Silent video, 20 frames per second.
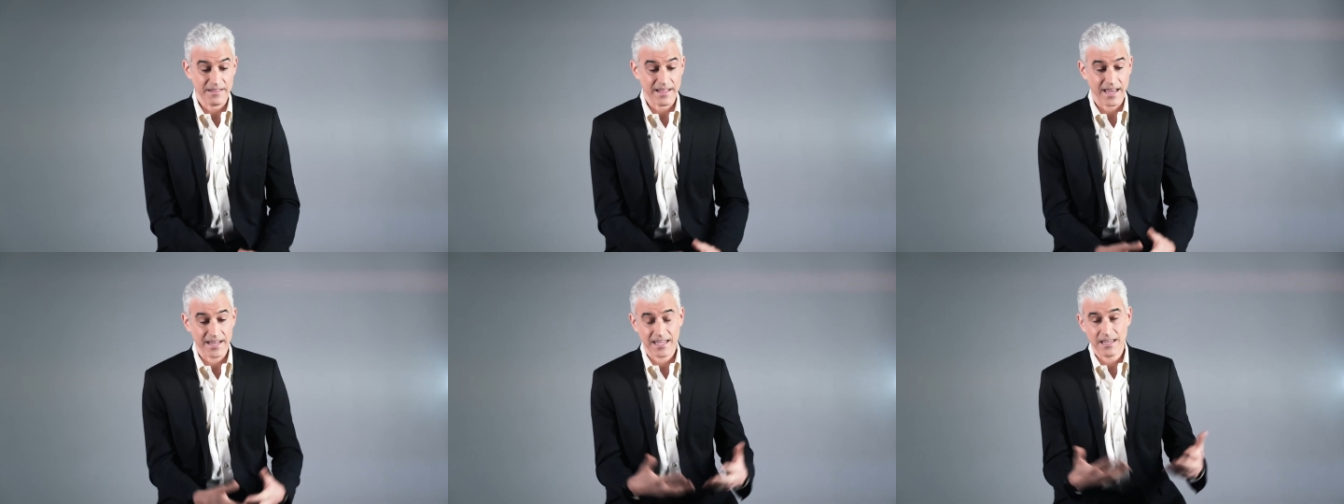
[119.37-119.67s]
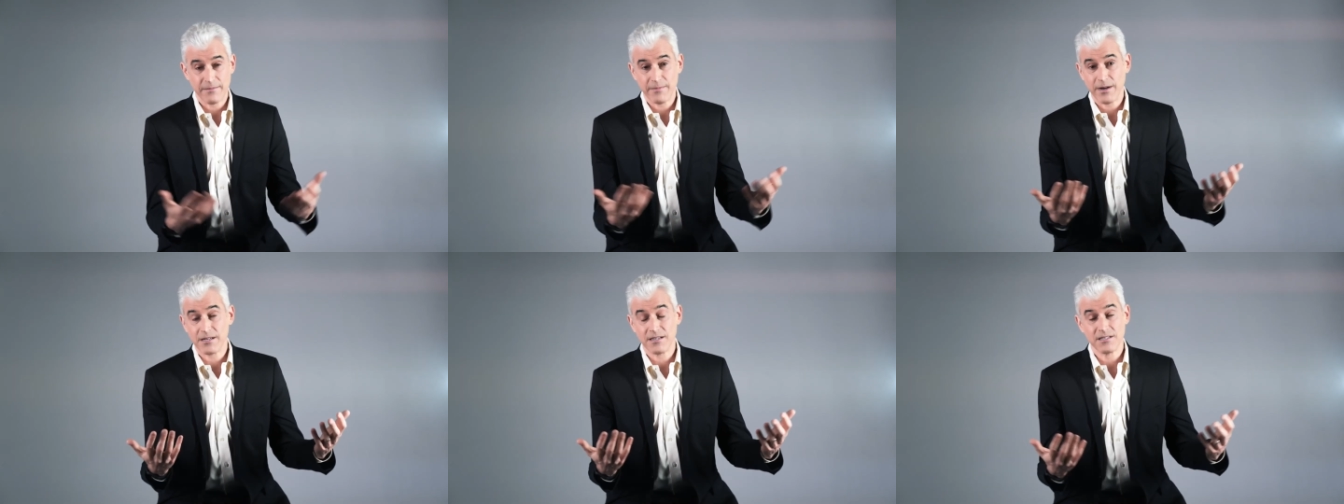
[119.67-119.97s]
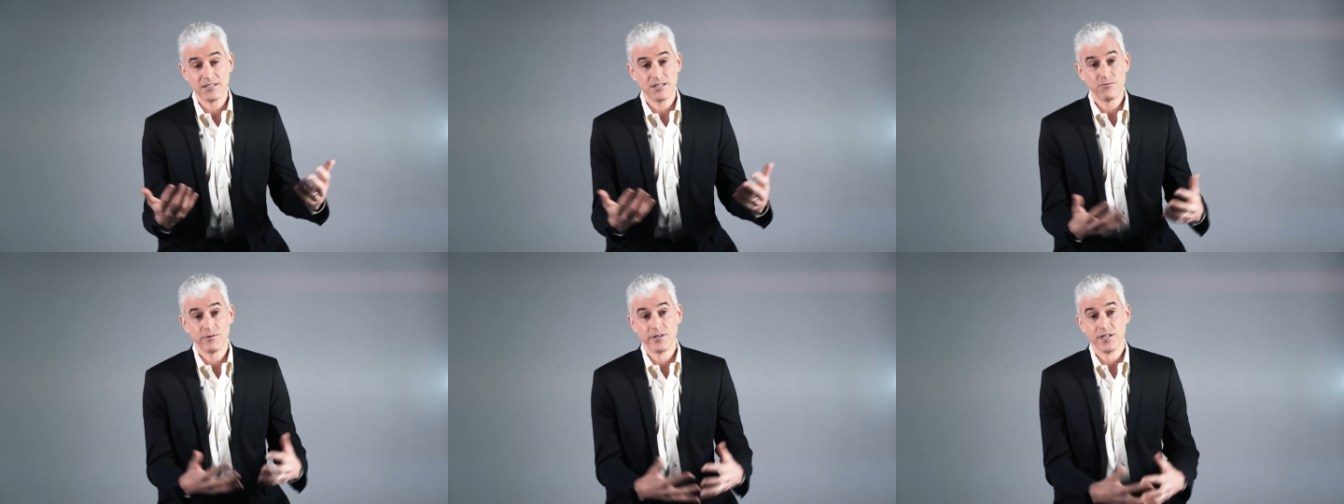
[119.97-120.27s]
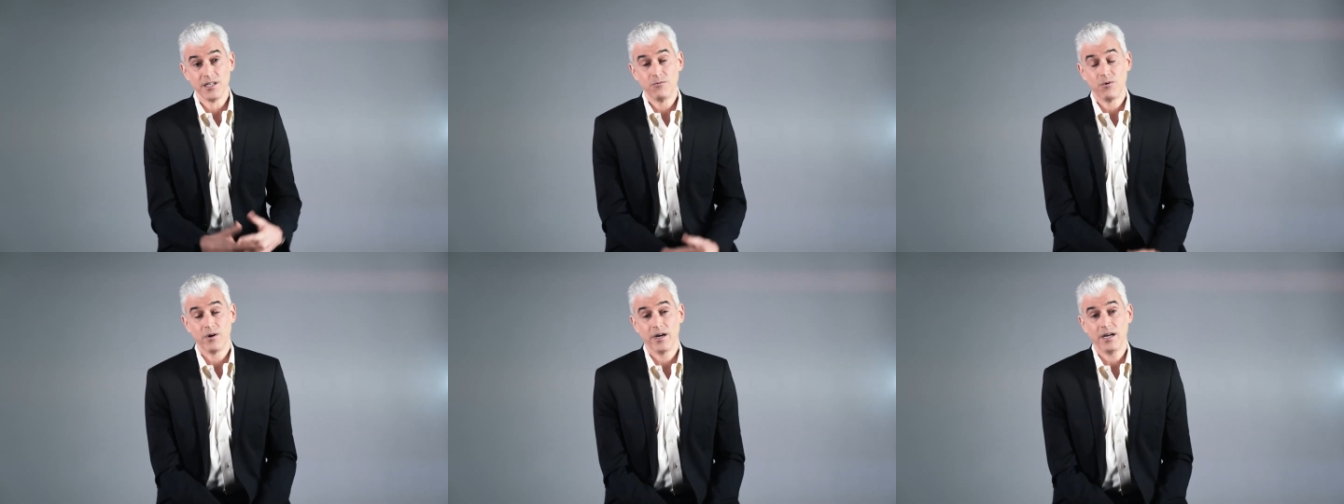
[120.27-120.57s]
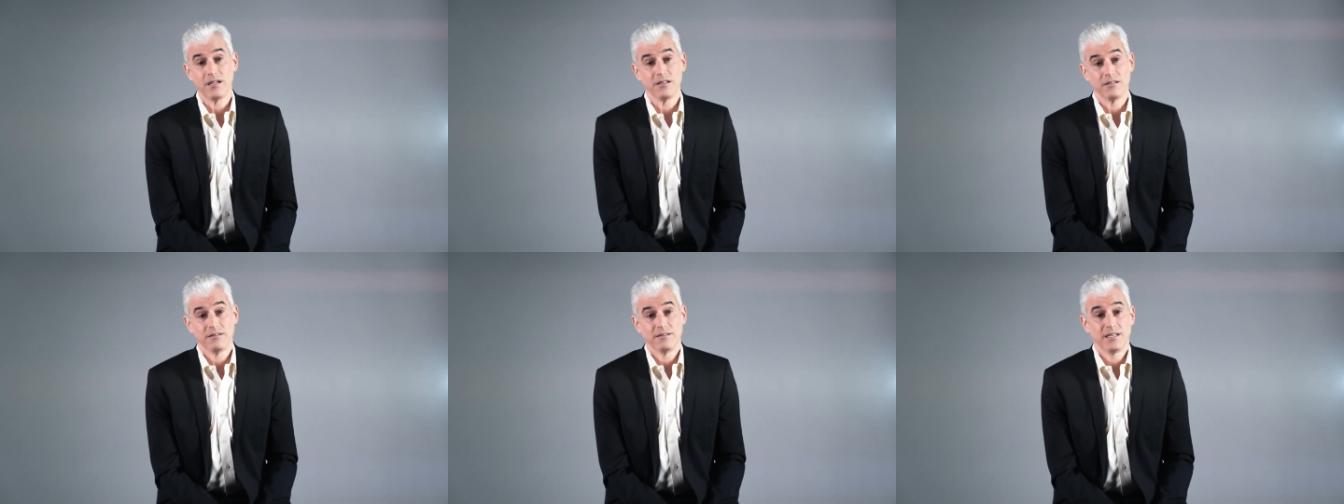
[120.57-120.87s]
that came out and it did really
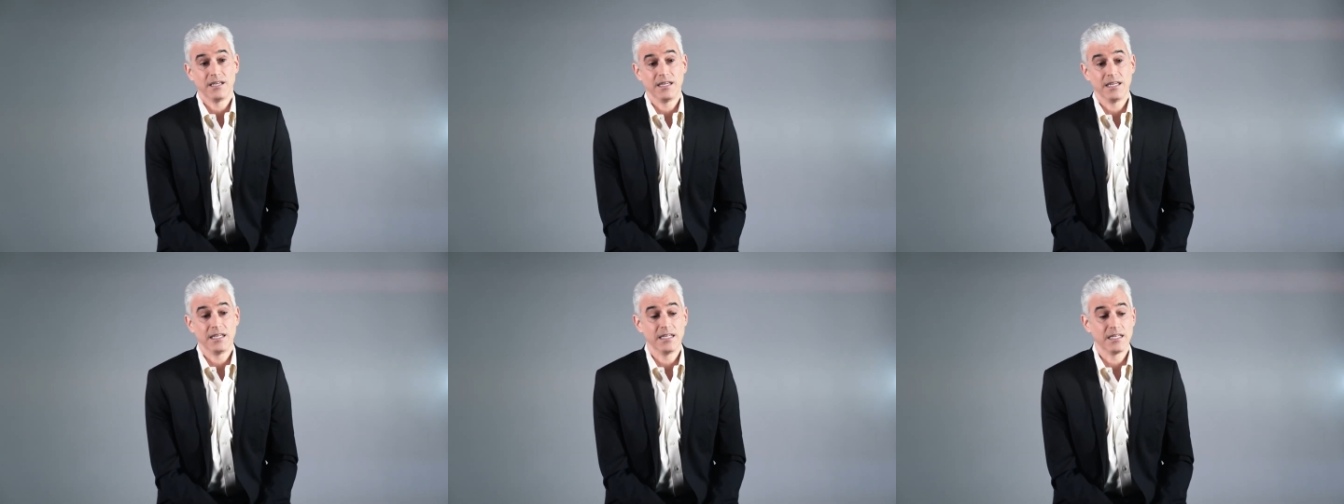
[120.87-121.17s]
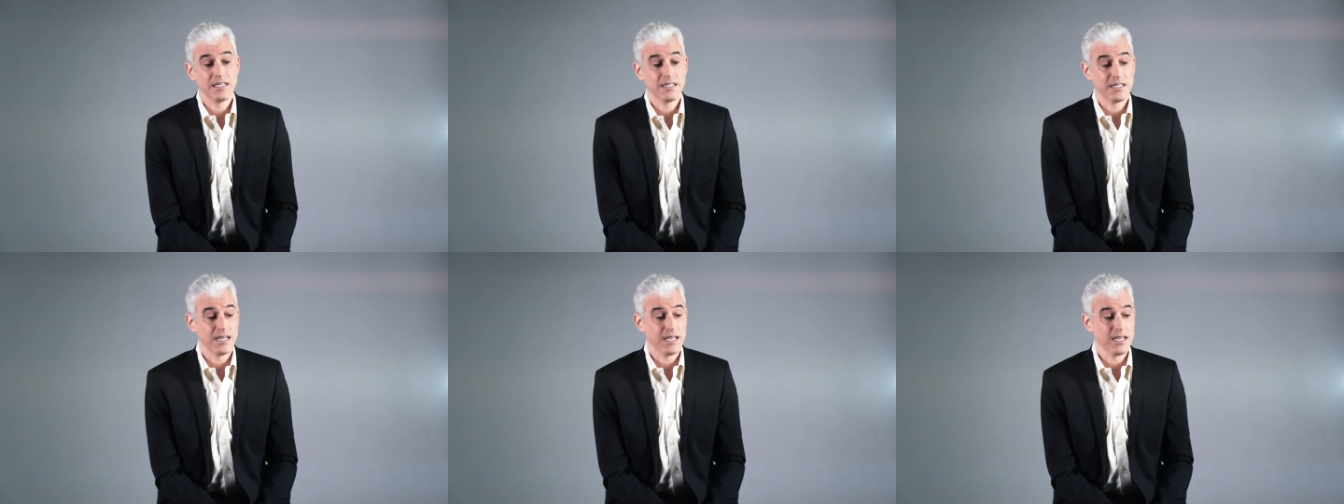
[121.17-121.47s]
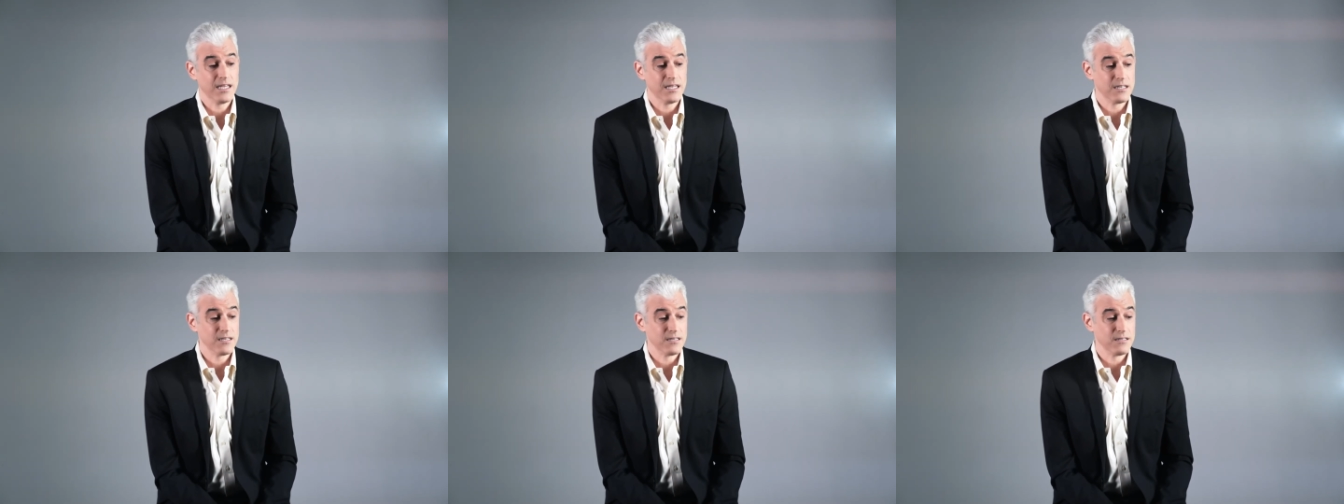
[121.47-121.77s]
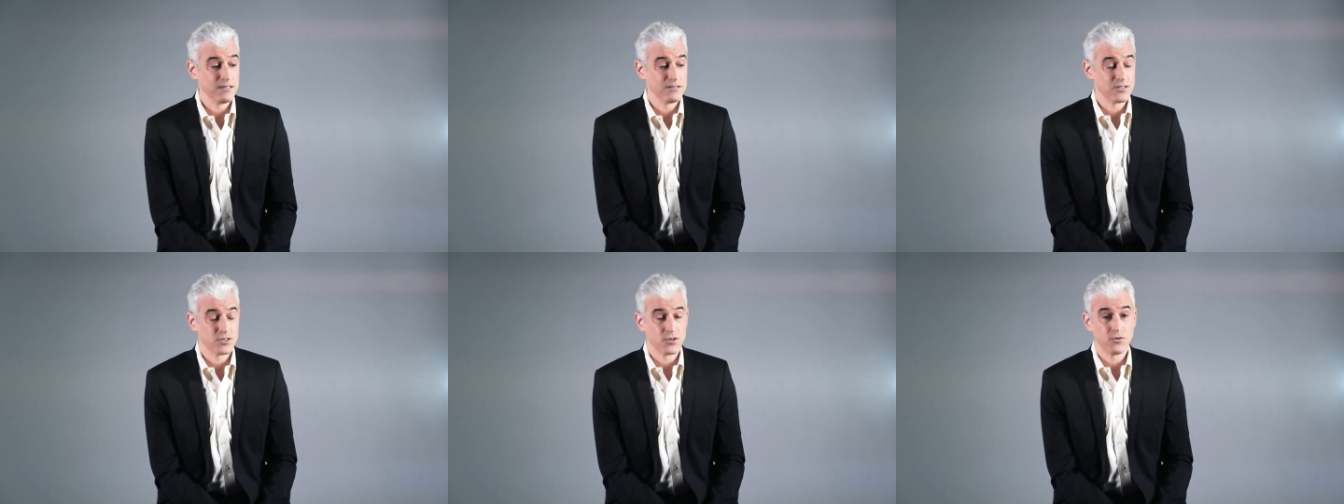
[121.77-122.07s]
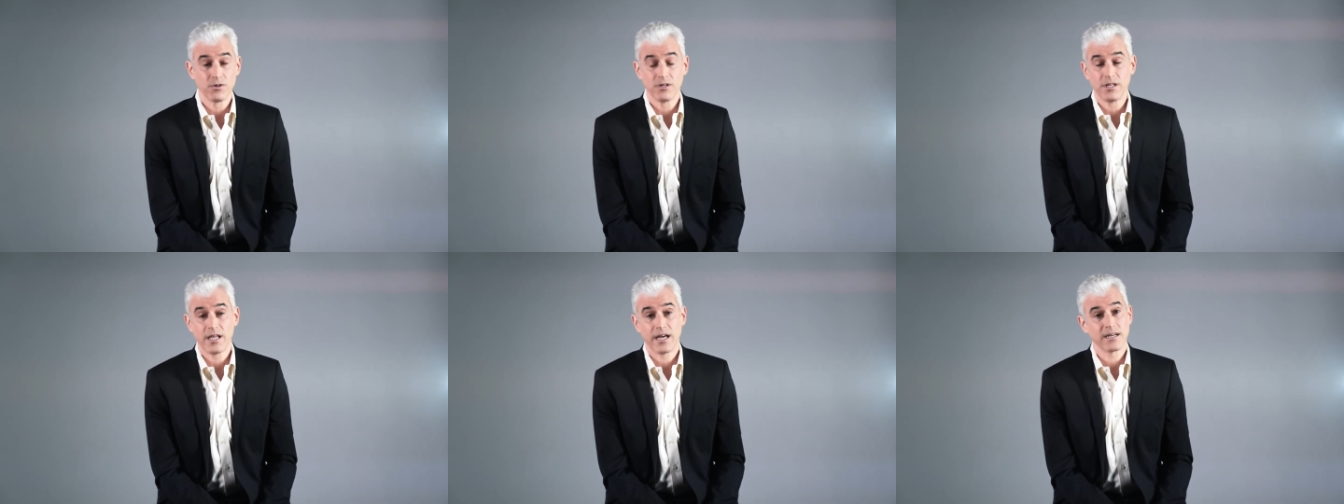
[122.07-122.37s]
well, and
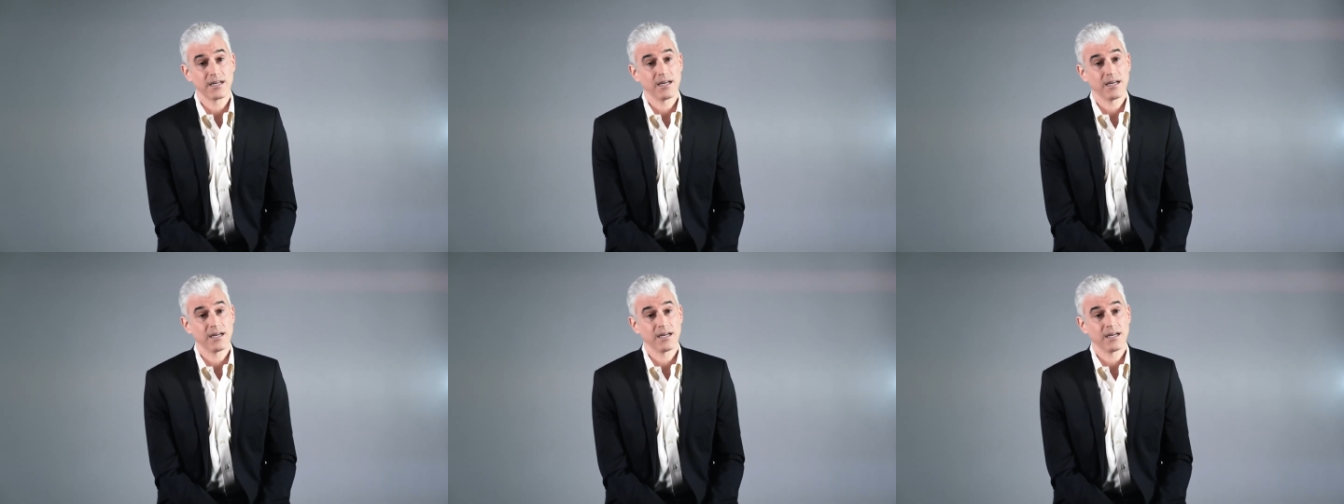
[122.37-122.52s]
sold a lot of